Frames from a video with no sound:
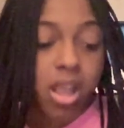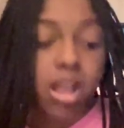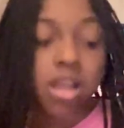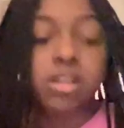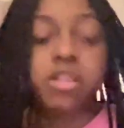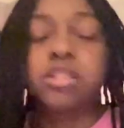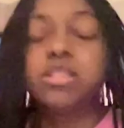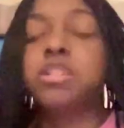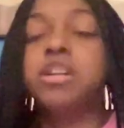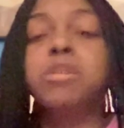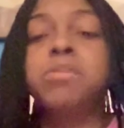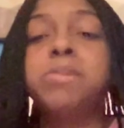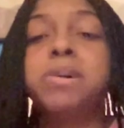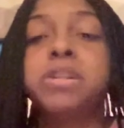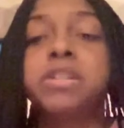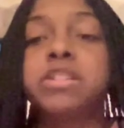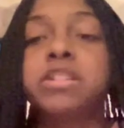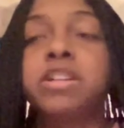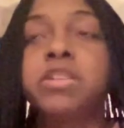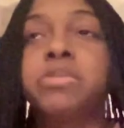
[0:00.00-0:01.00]
it's so
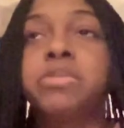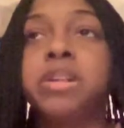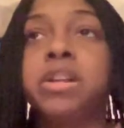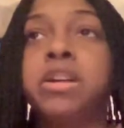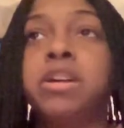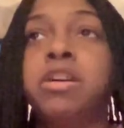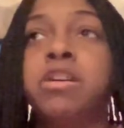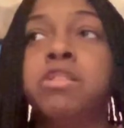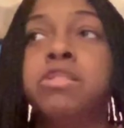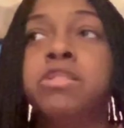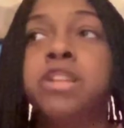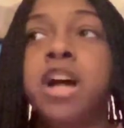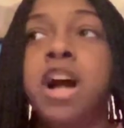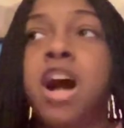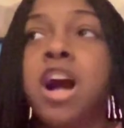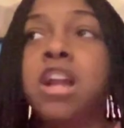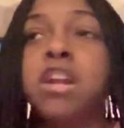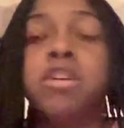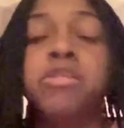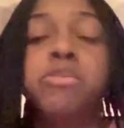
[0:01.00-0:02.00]
much stuff that goes down.
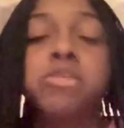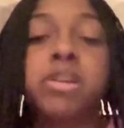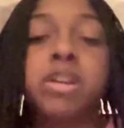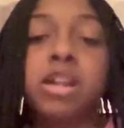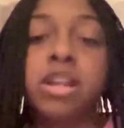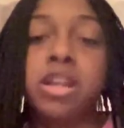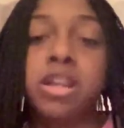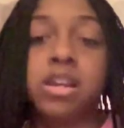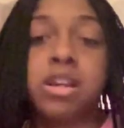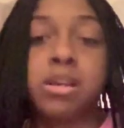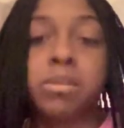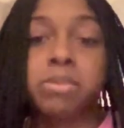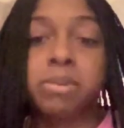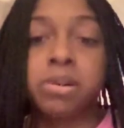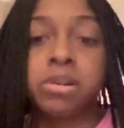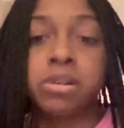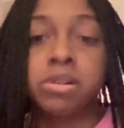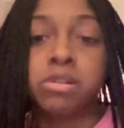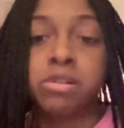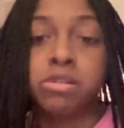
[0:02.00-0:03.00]
I don't want to end up
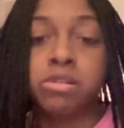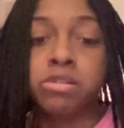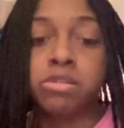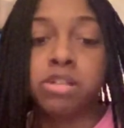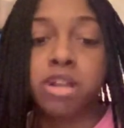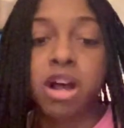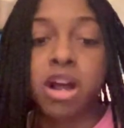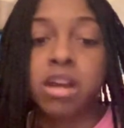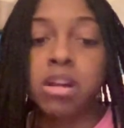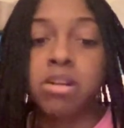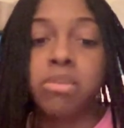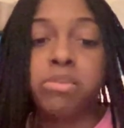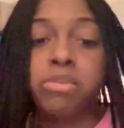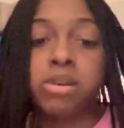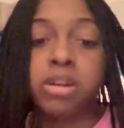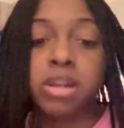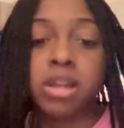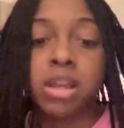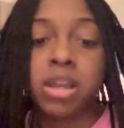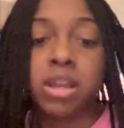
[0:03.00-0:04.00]
on the news. I don't
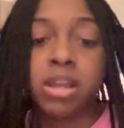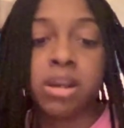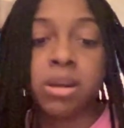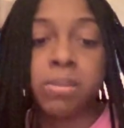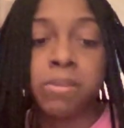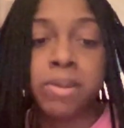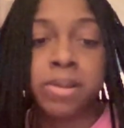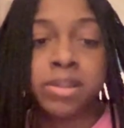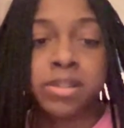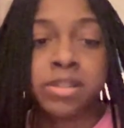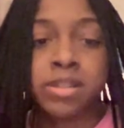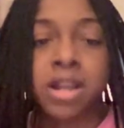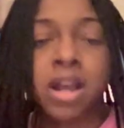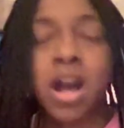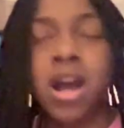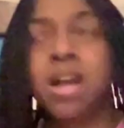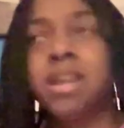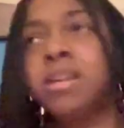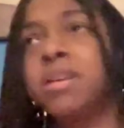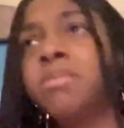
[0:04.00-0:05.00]
want to end up missing.
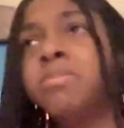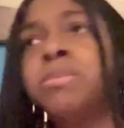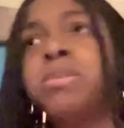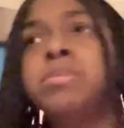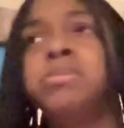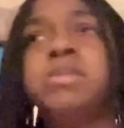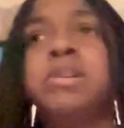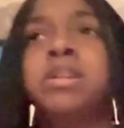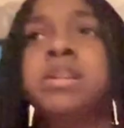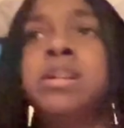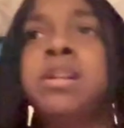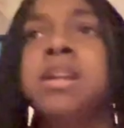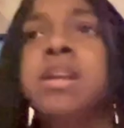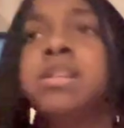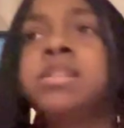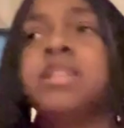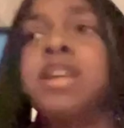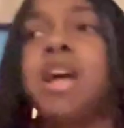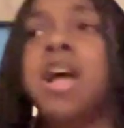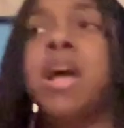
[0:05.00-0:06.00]
I don't want none of
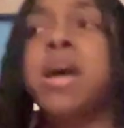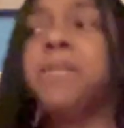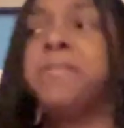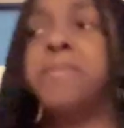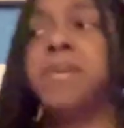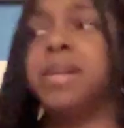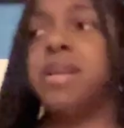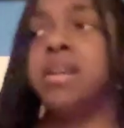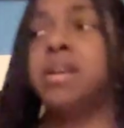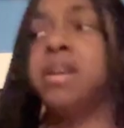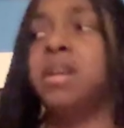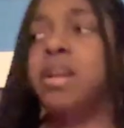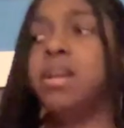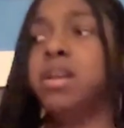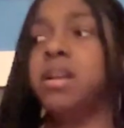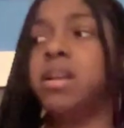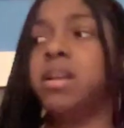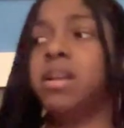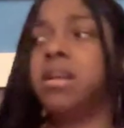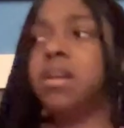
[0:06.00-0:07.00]
that to happen.
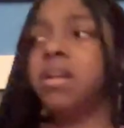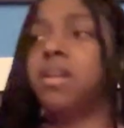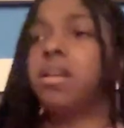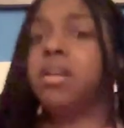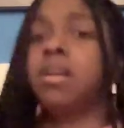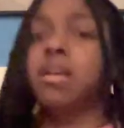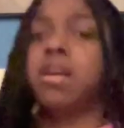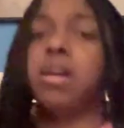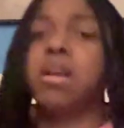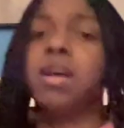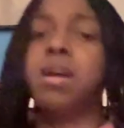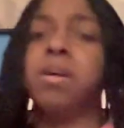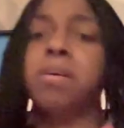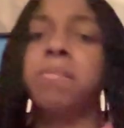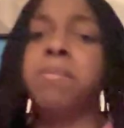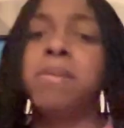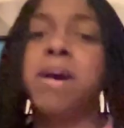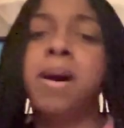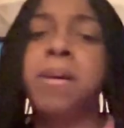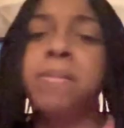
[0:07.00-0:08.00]

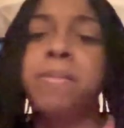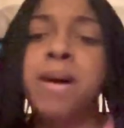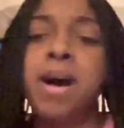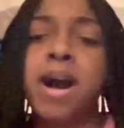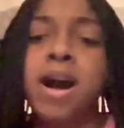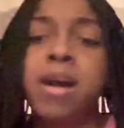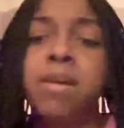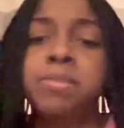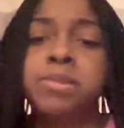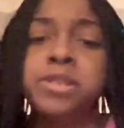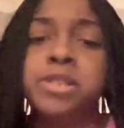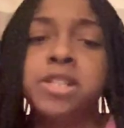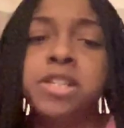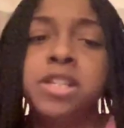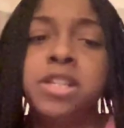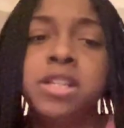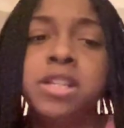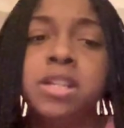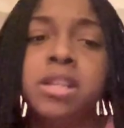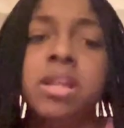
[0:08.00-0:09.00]
My mom,
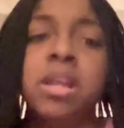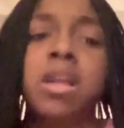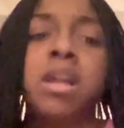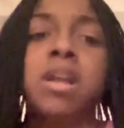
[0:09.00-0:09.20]
she,